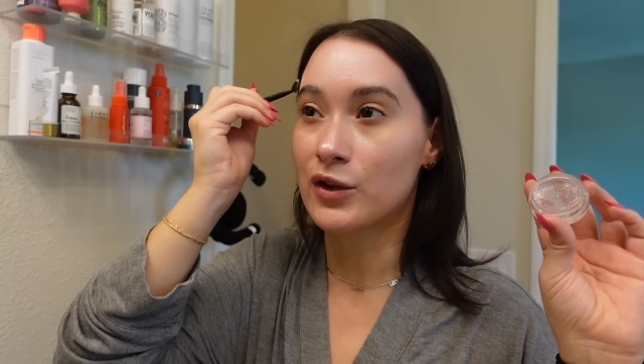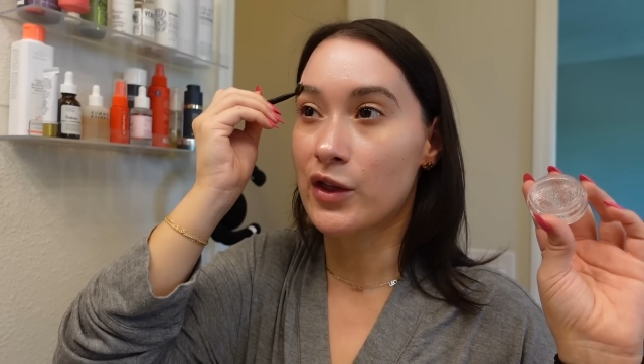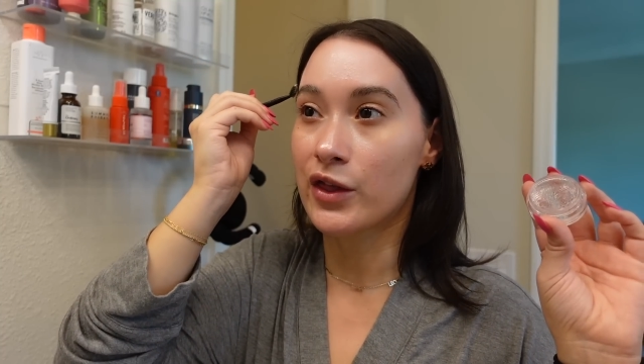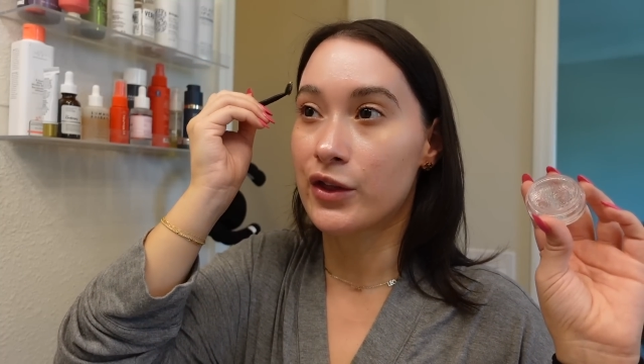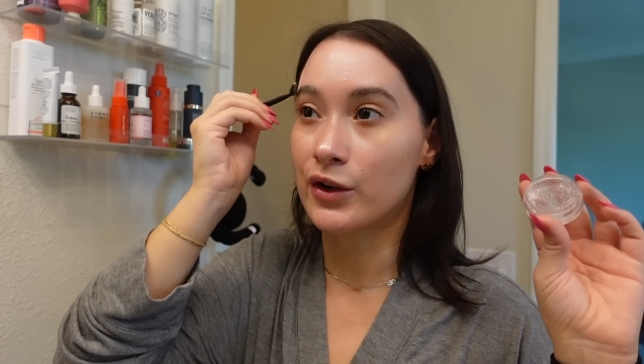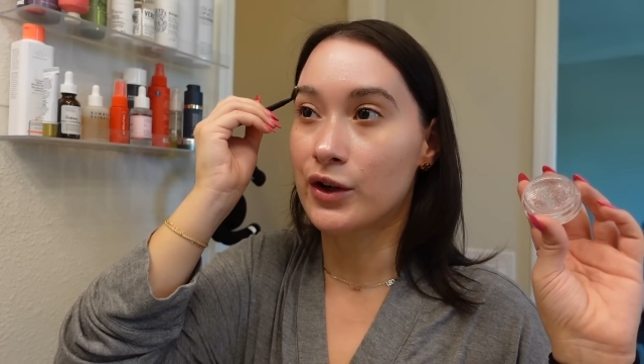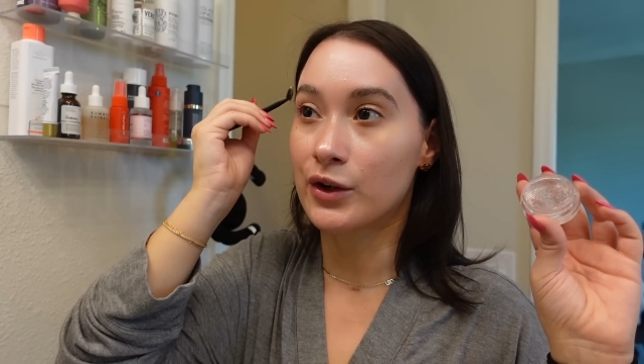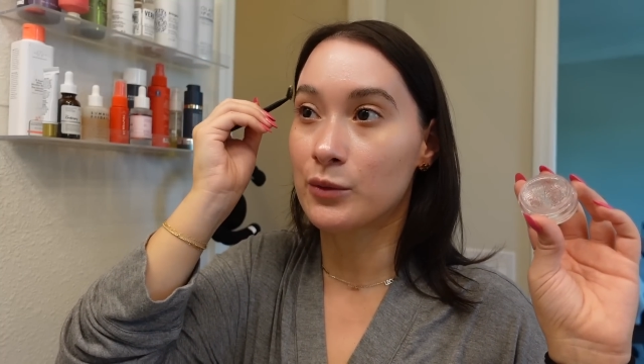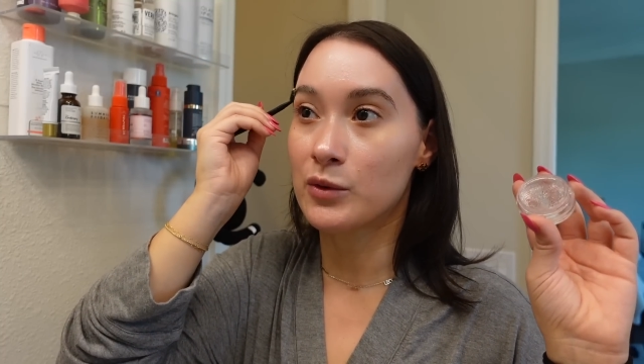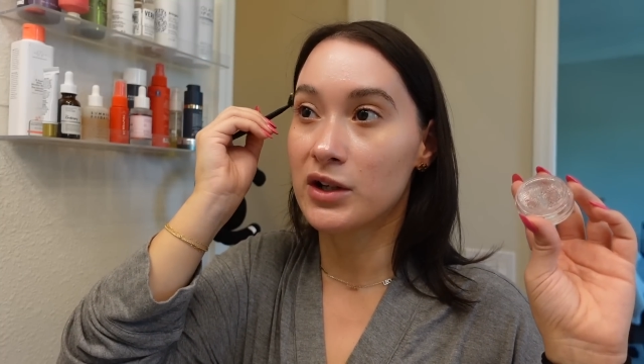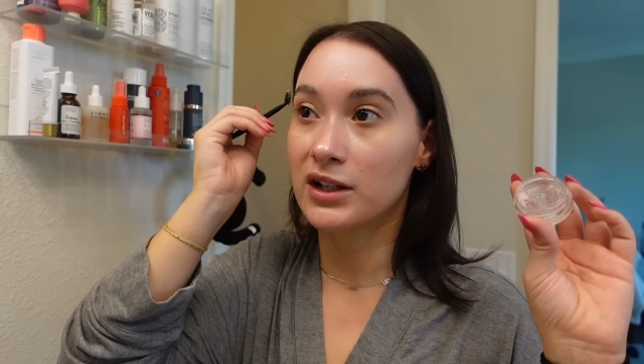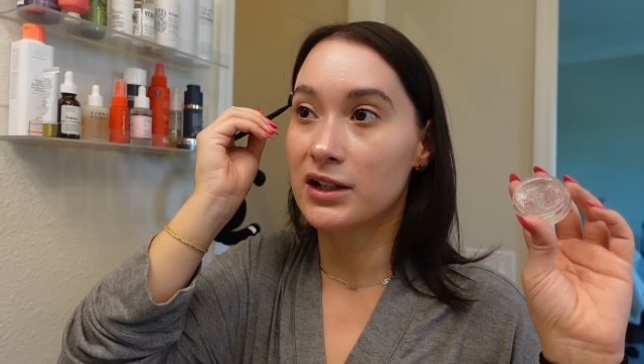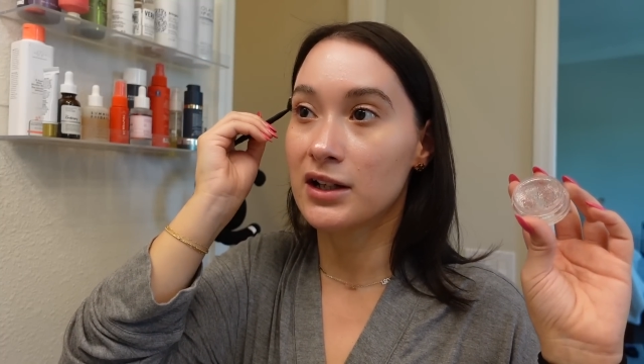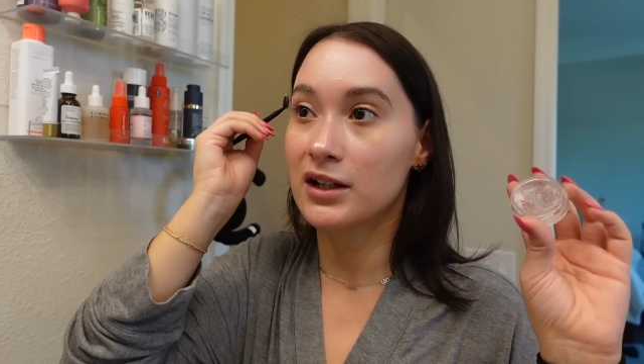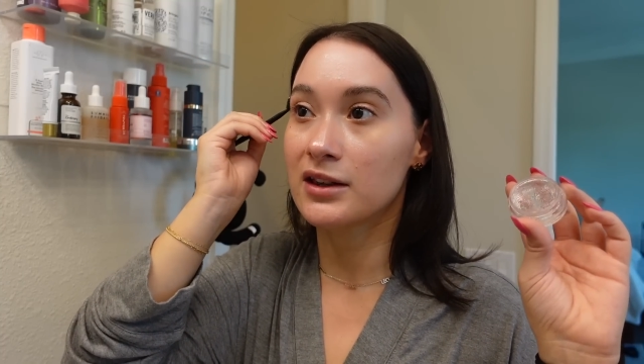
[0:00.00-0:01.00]
third
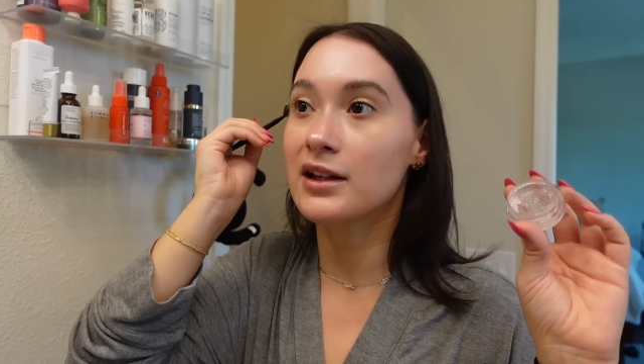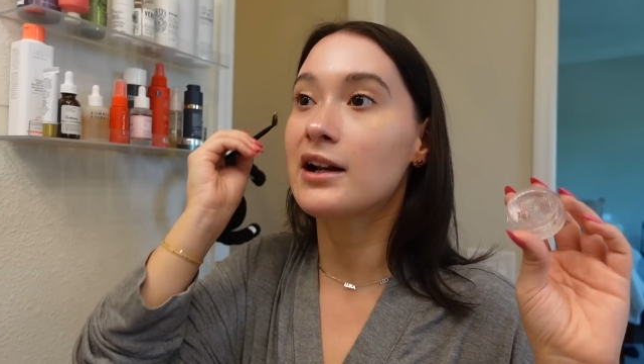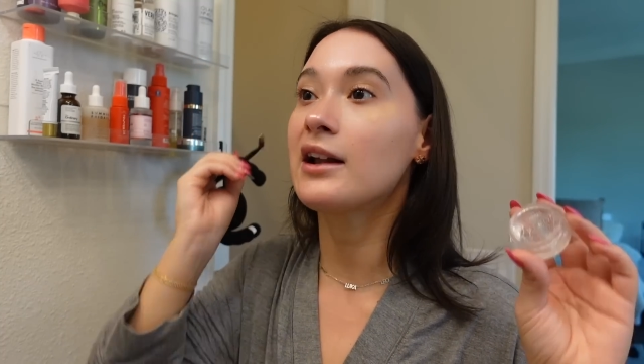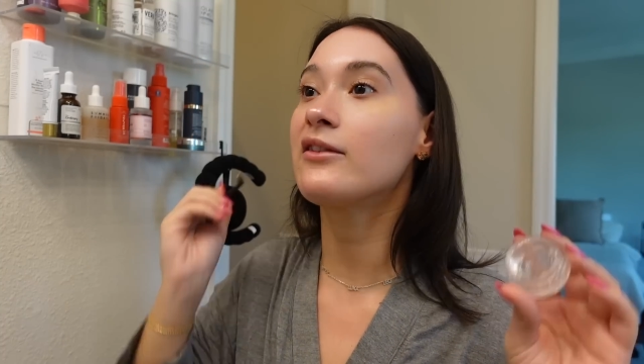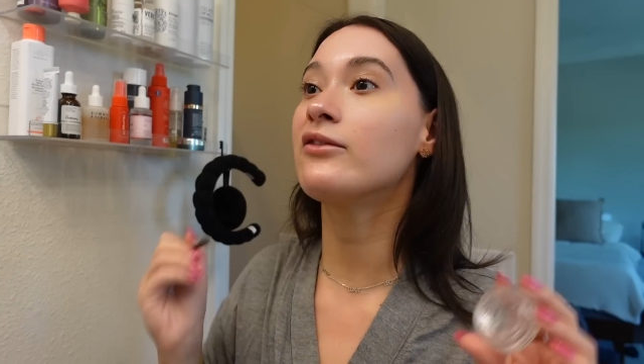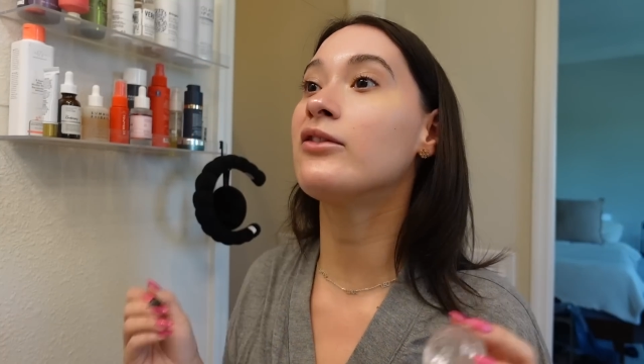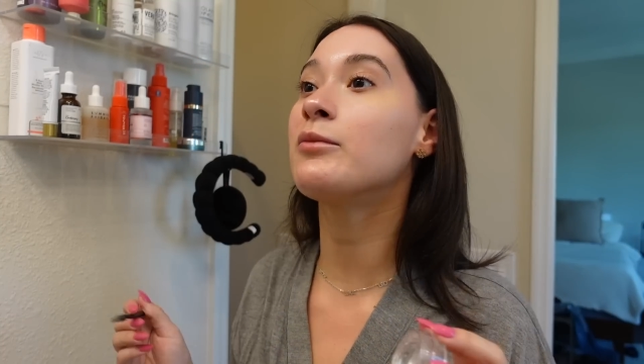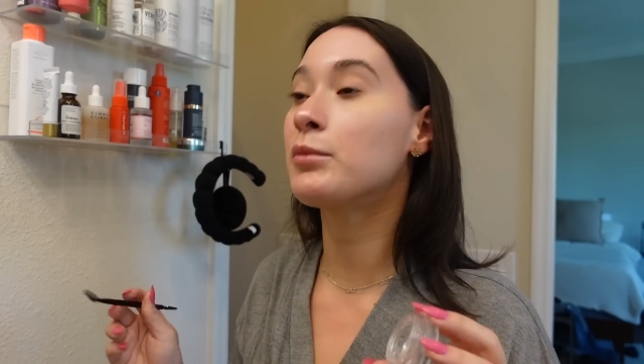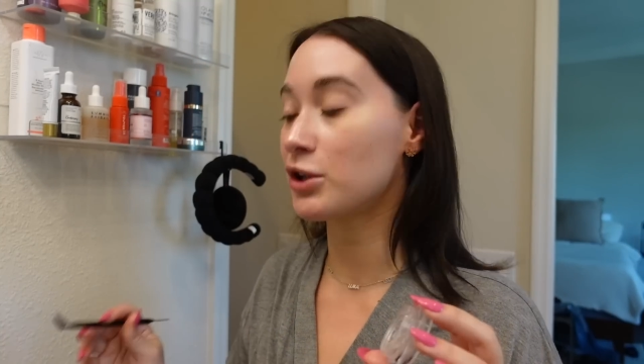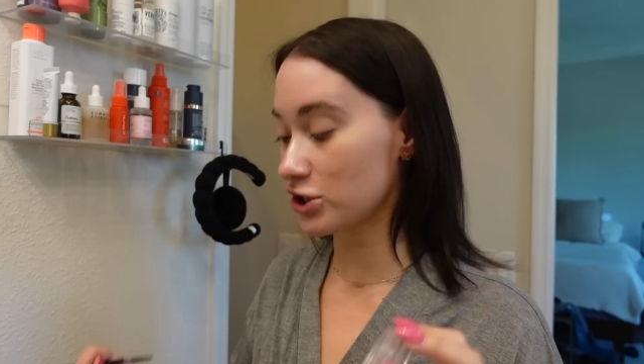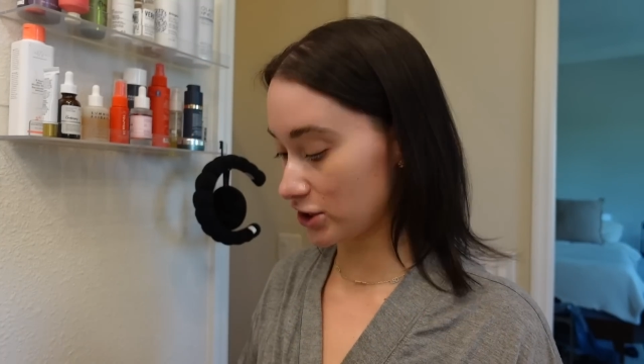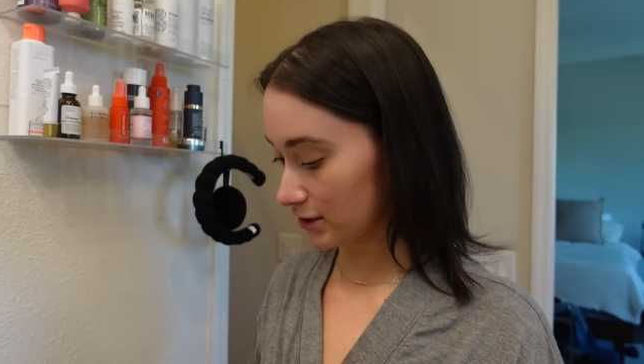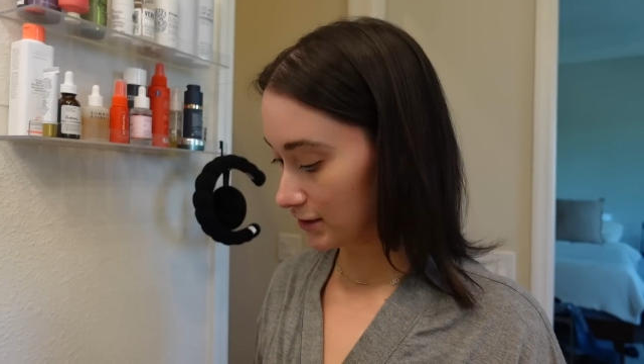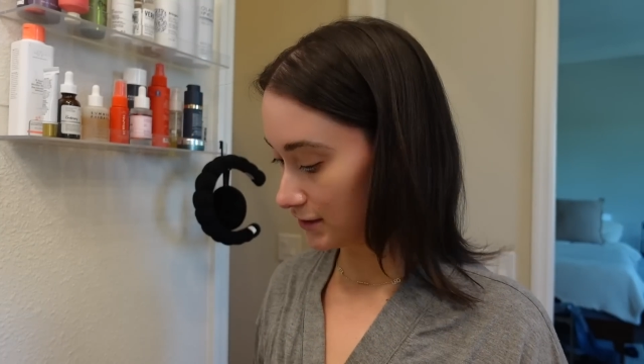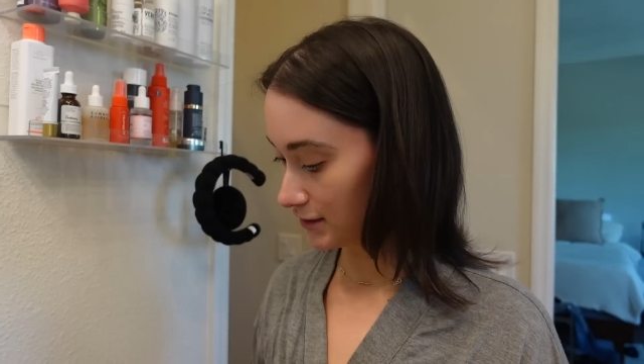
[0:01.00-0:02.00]
one that I've
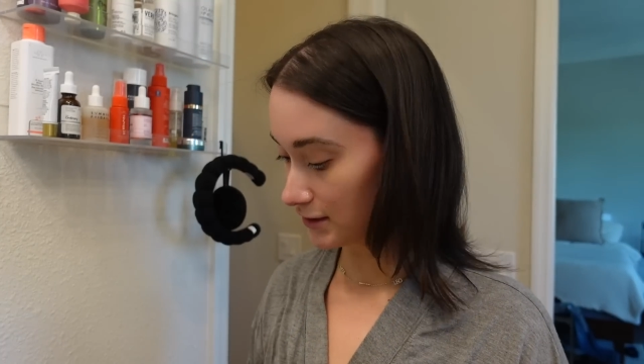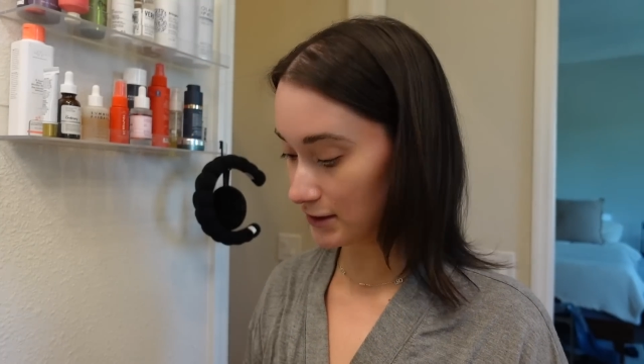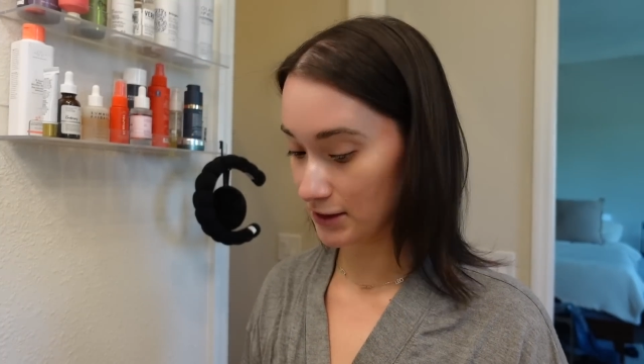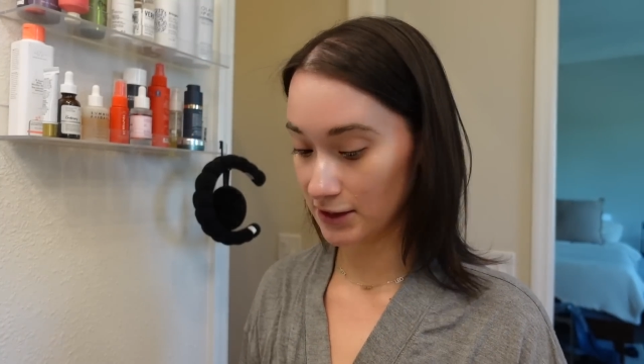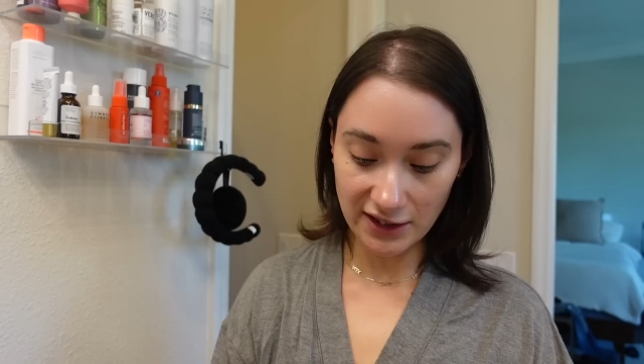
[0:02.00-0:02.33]
purchased.